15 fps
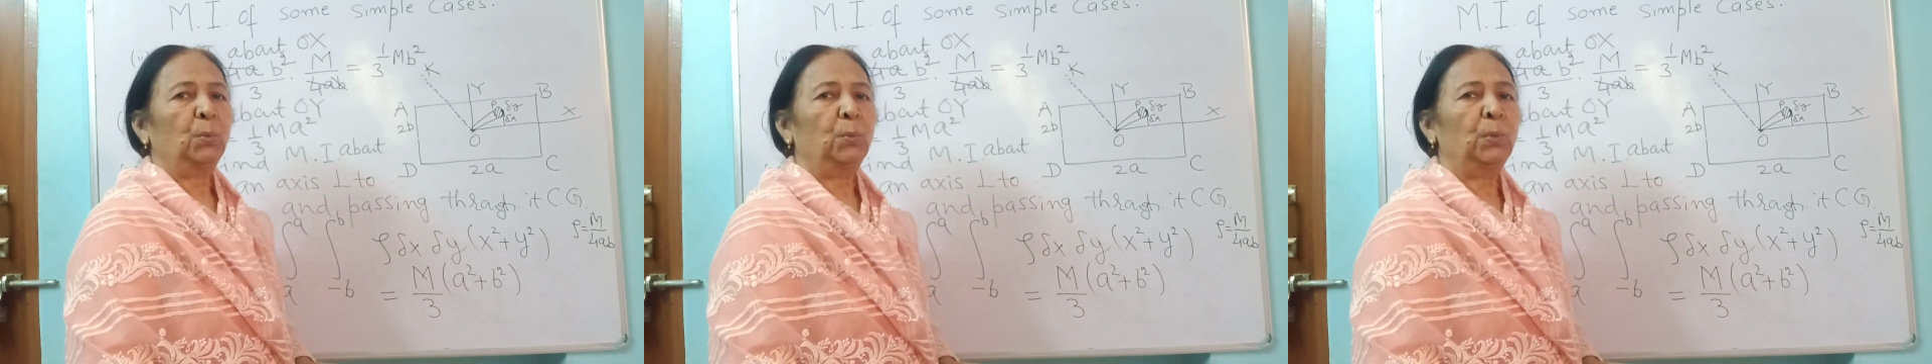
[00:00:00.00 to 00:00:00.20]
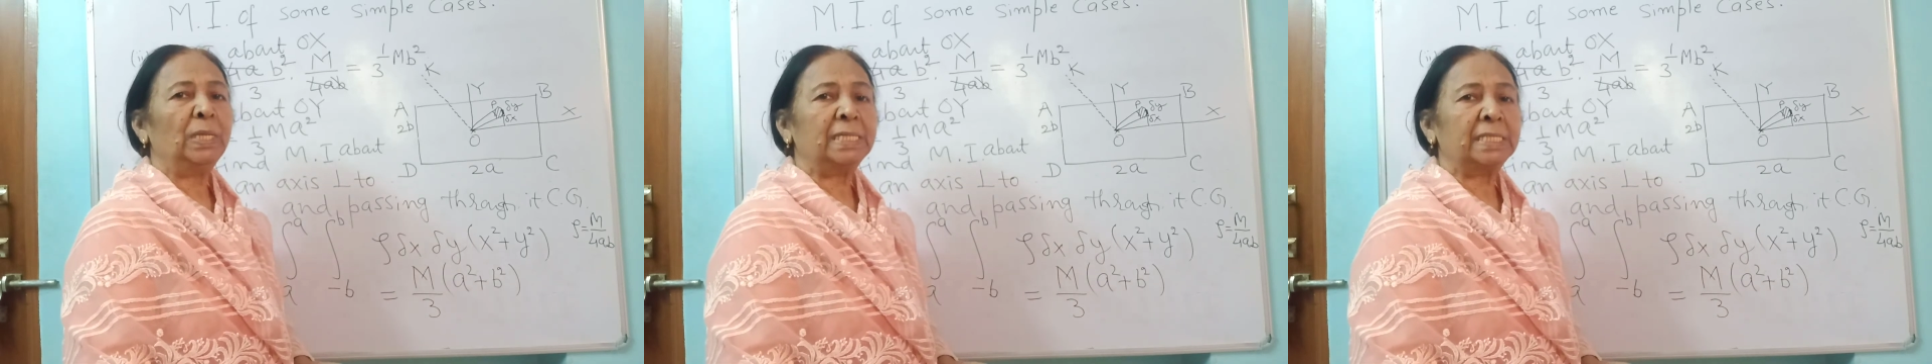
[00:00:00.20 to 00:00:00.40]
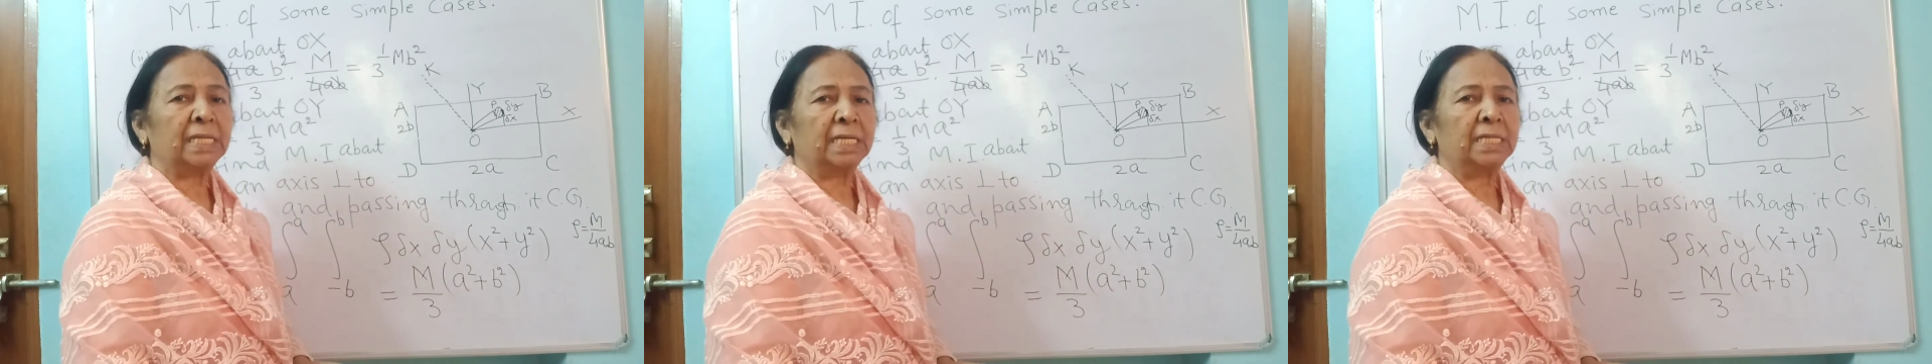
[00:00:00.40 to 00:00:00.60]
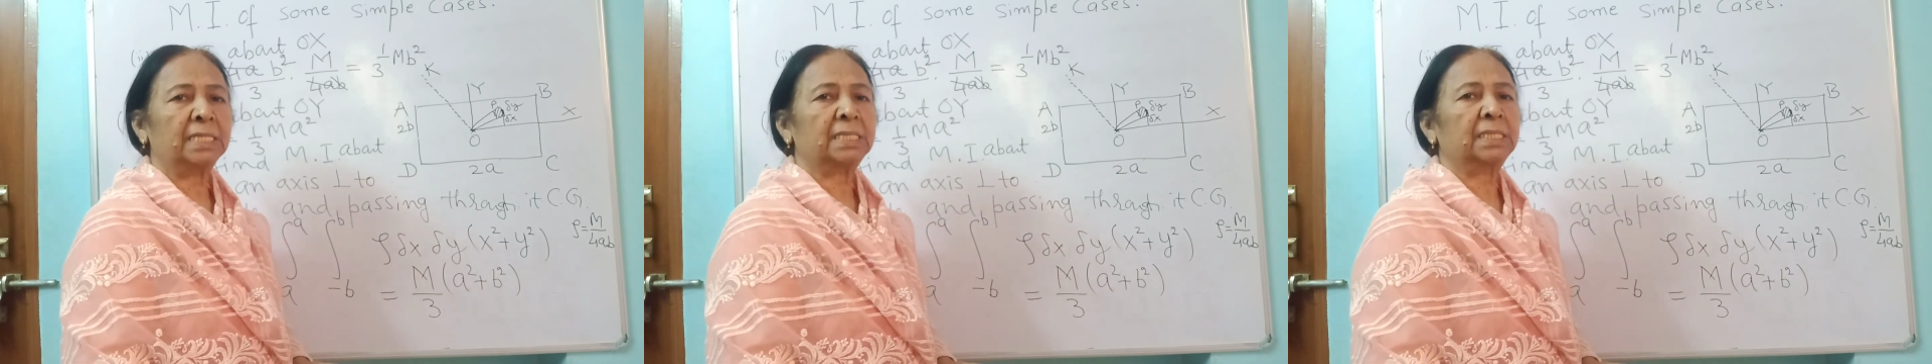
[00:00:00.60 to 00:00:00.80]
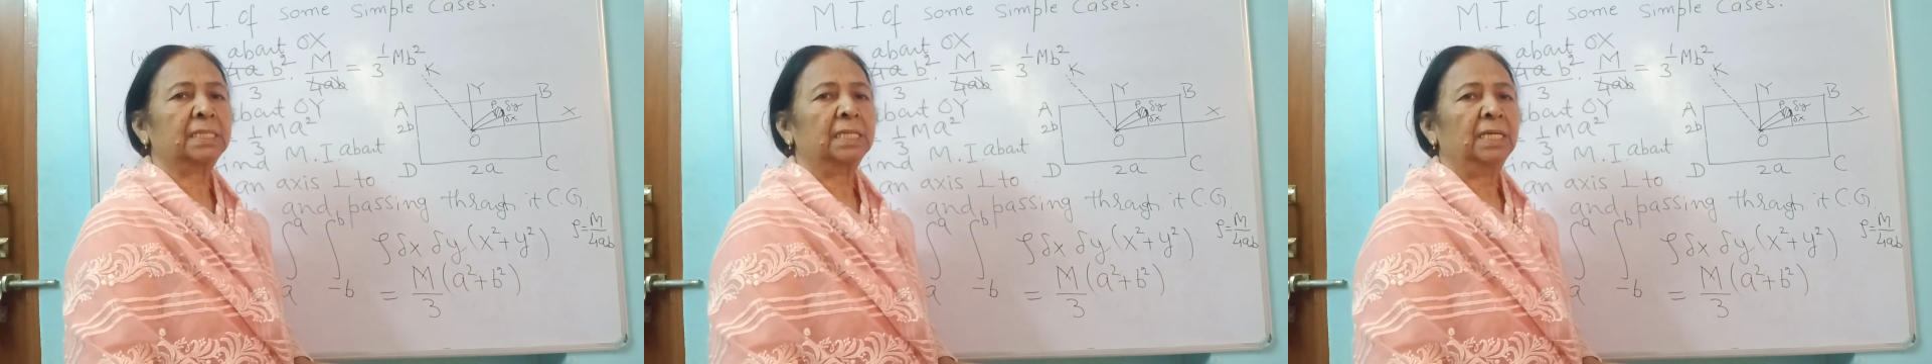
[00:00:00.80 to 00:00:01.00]
which is
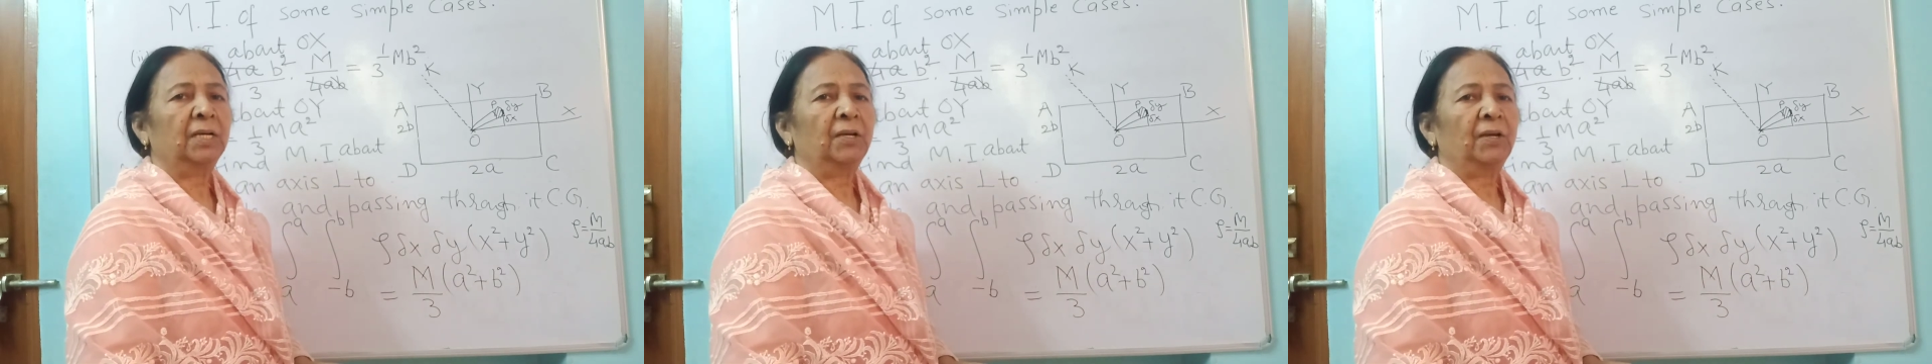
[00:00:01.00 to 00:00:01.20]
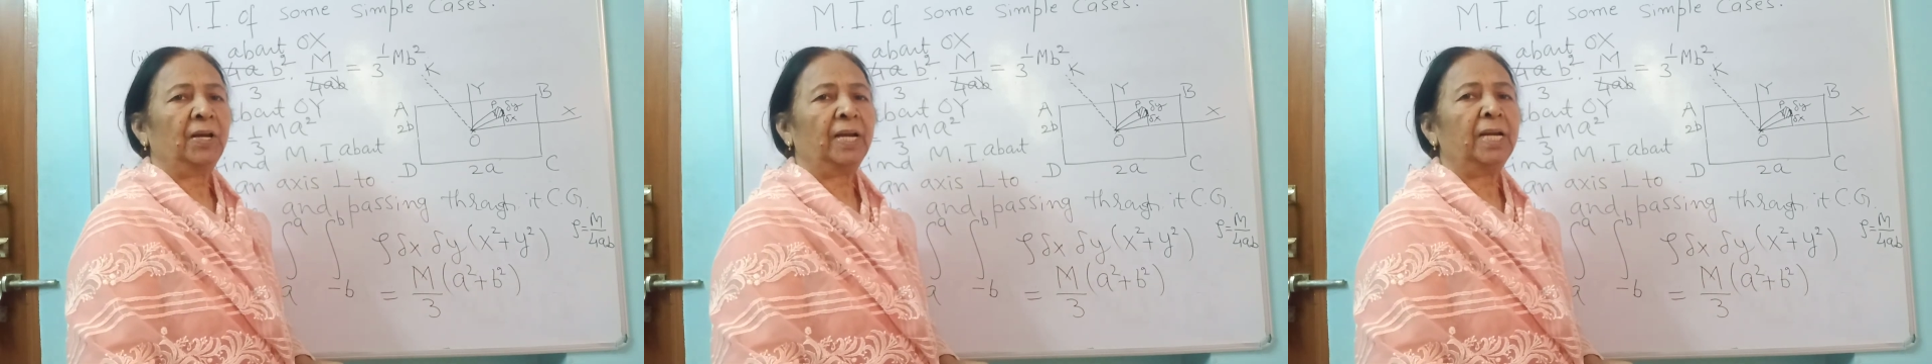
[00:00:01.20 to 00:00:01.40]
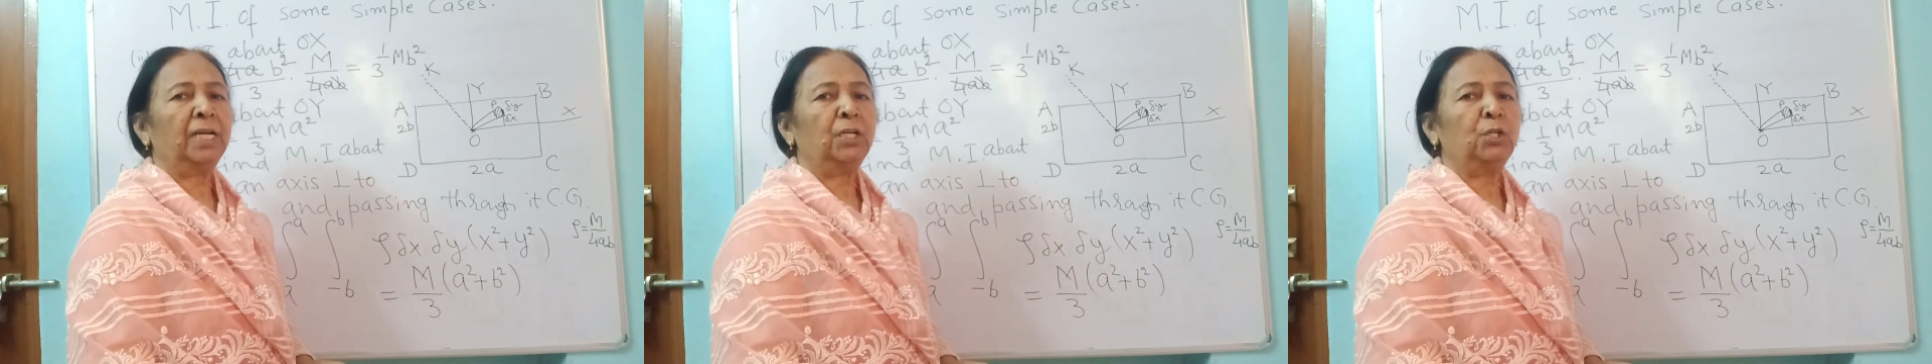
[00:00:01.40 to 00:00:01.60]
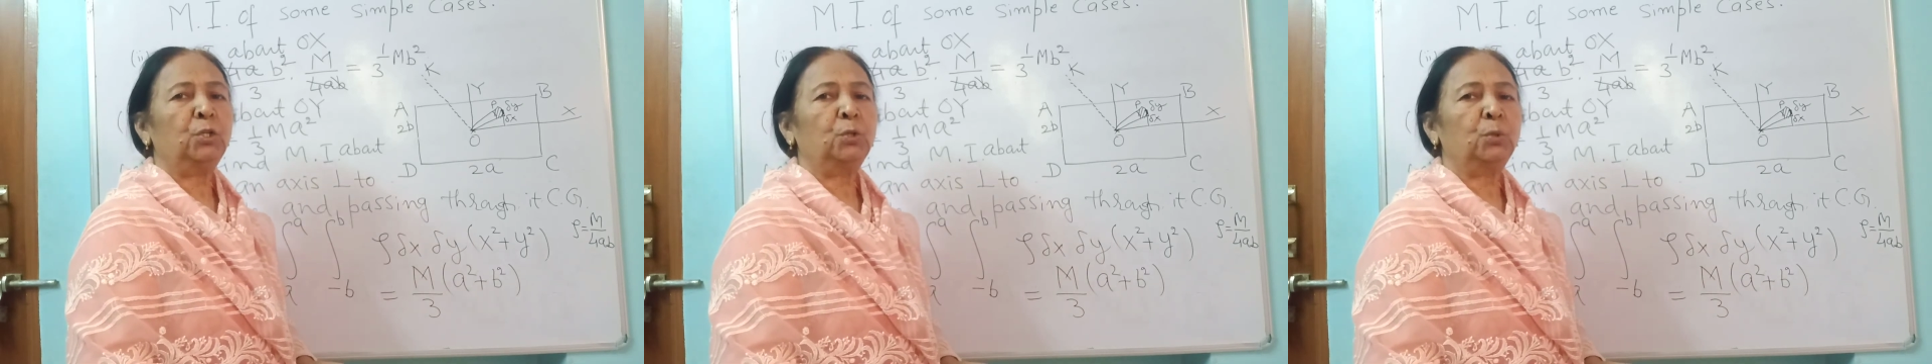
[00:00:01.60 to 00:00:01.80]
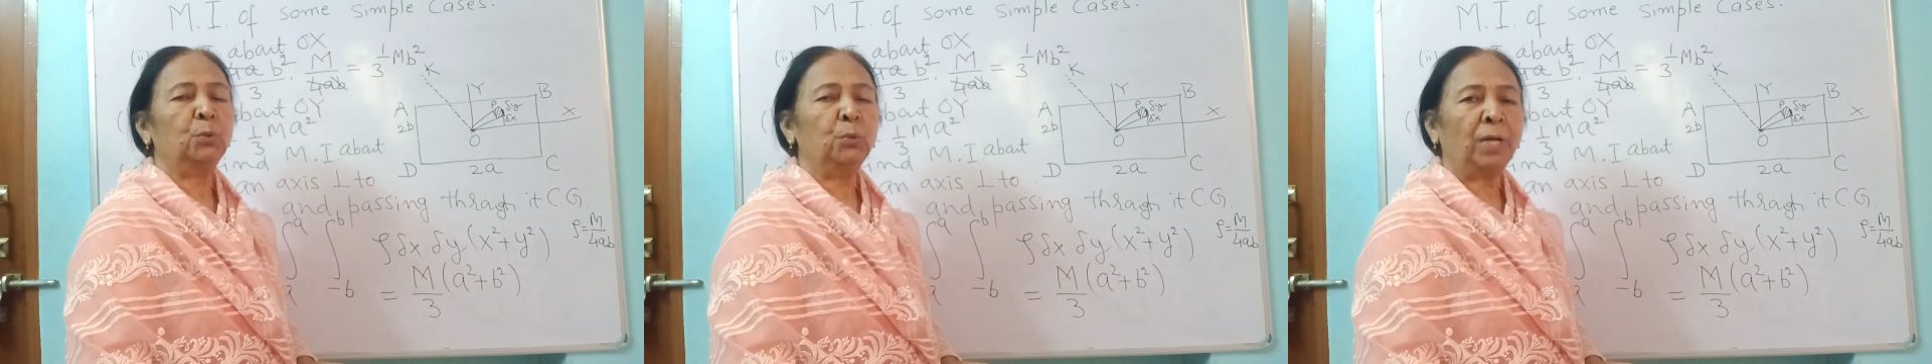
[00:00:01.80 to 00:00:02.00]
in
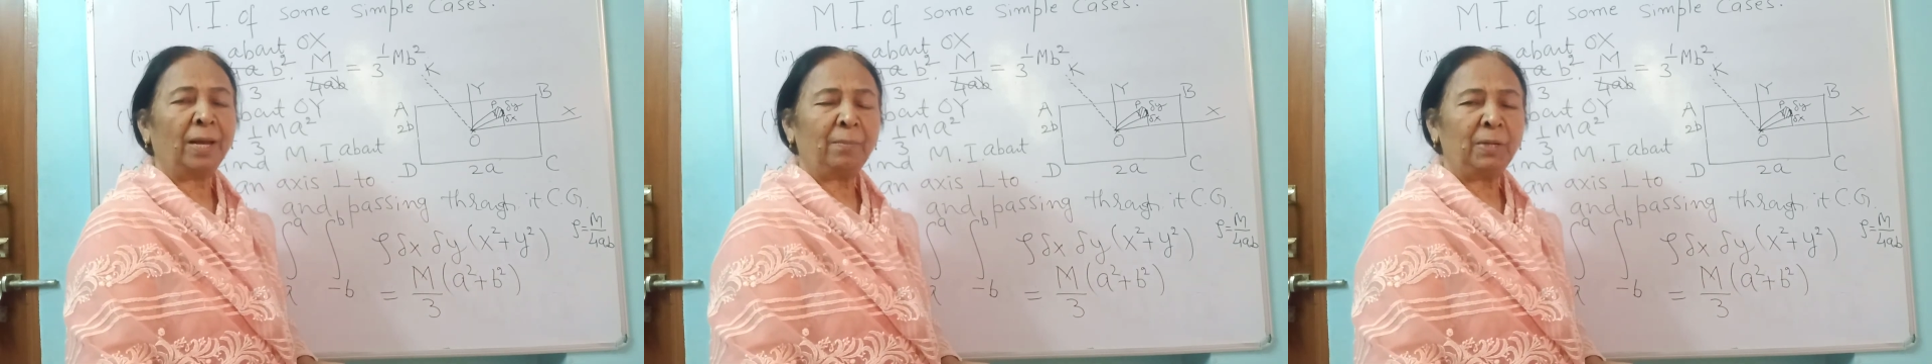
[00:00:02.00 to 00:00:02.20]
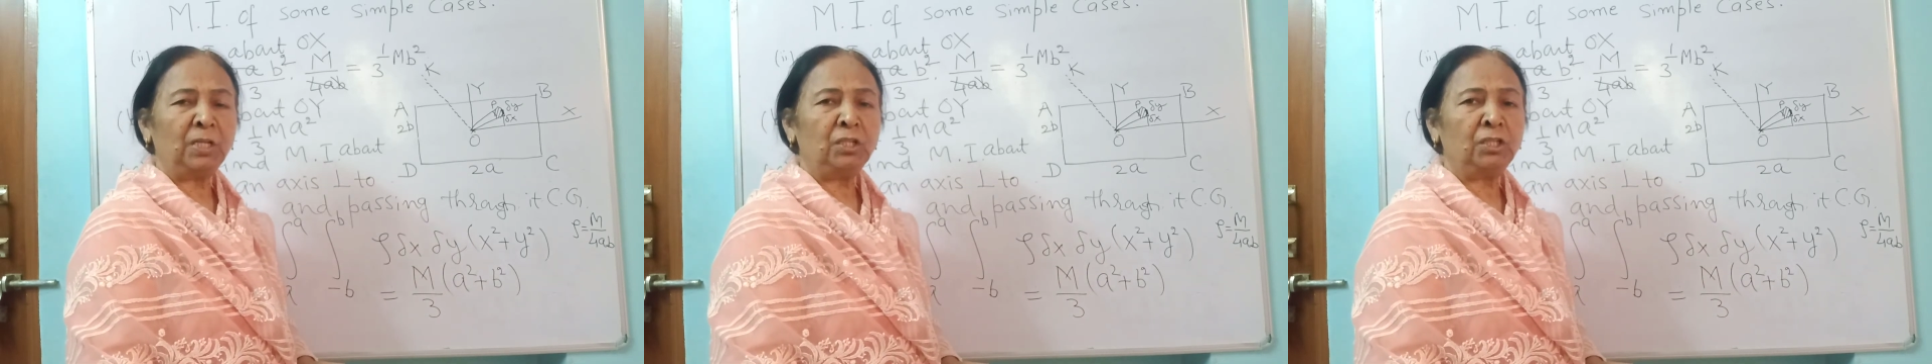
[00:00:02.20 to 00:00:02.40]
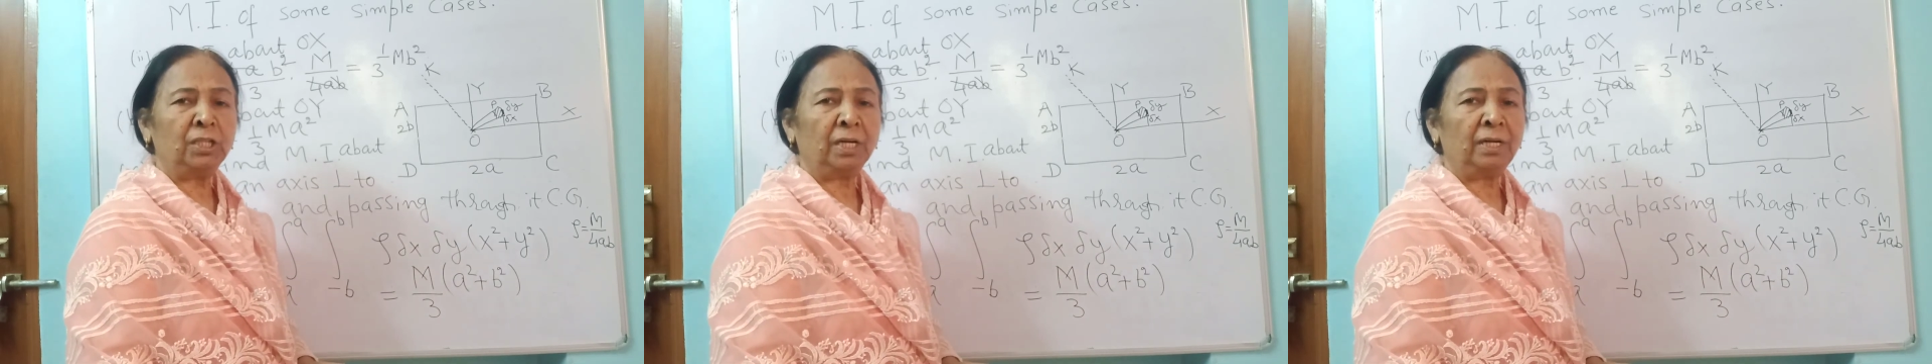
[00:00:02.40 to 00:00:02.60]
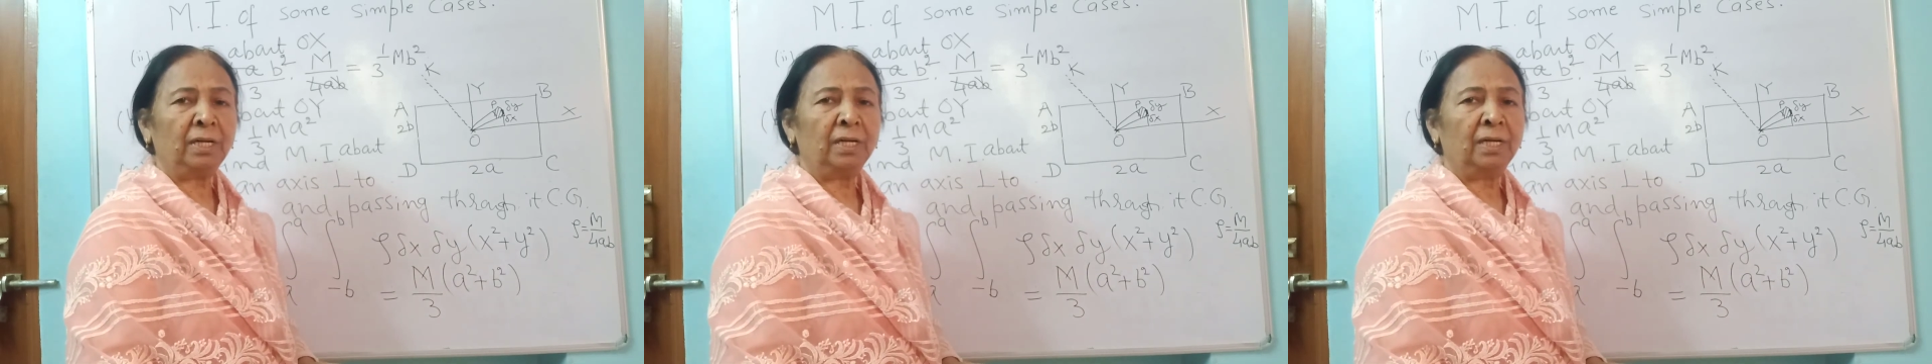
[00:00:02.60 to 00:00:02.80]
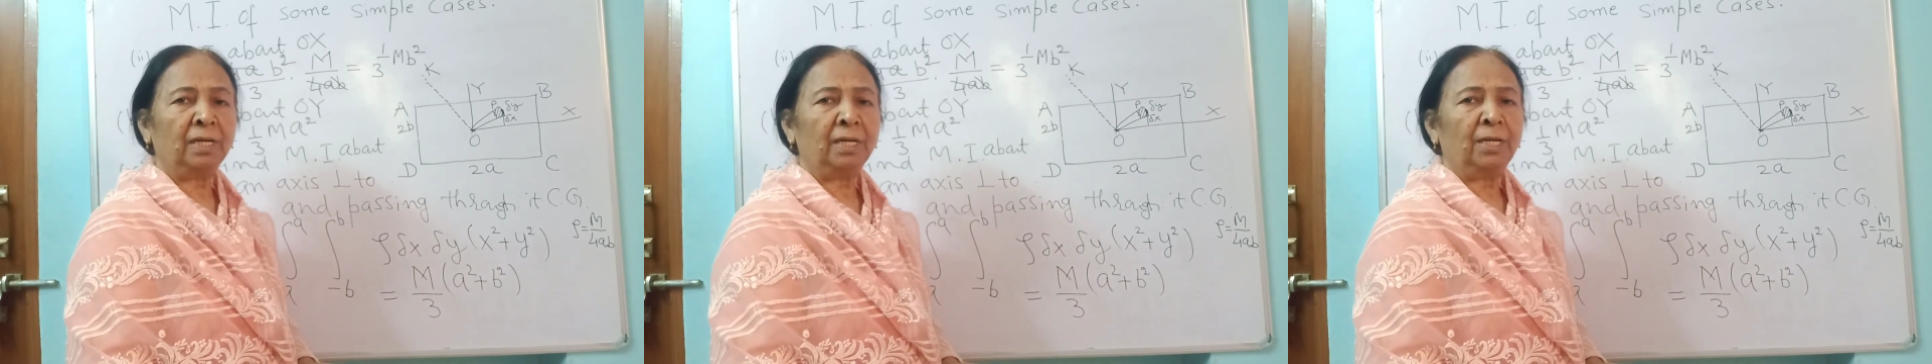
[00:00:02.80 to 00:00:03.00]
2 dimension.